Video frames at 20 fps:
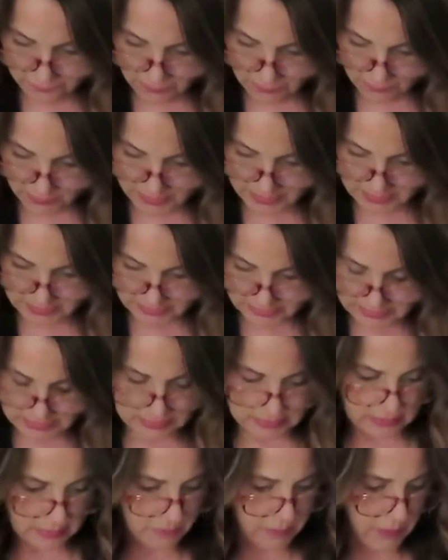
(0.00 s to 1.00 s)
four
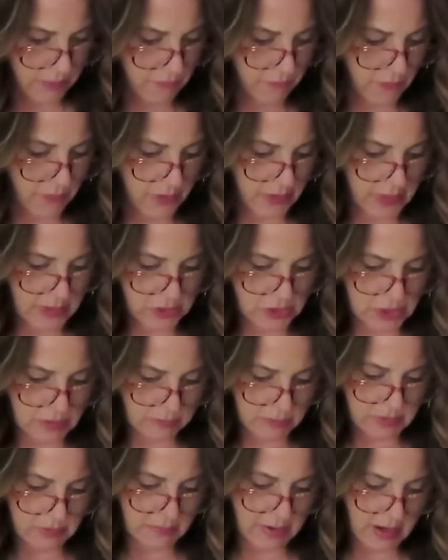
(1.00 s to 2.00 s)
weeks before they
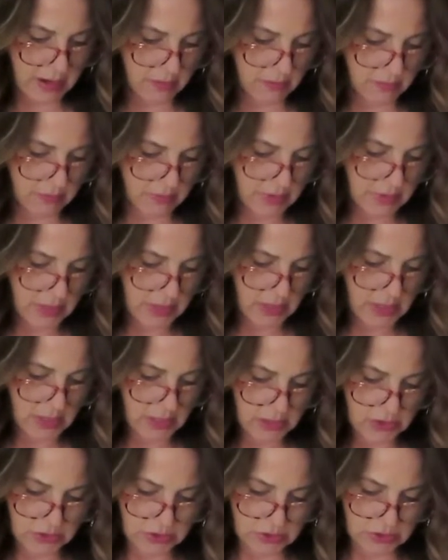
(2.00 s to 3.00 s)
shipped them out.
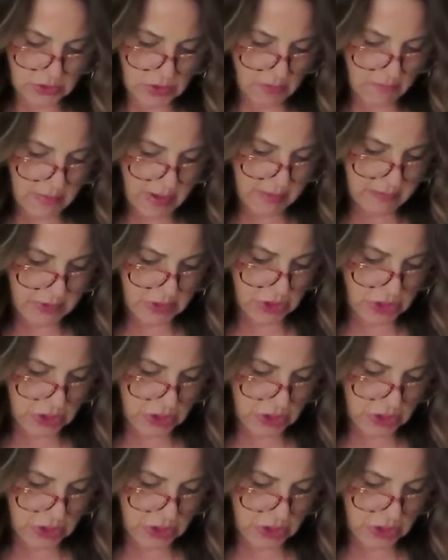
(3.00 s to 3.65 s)
So maybe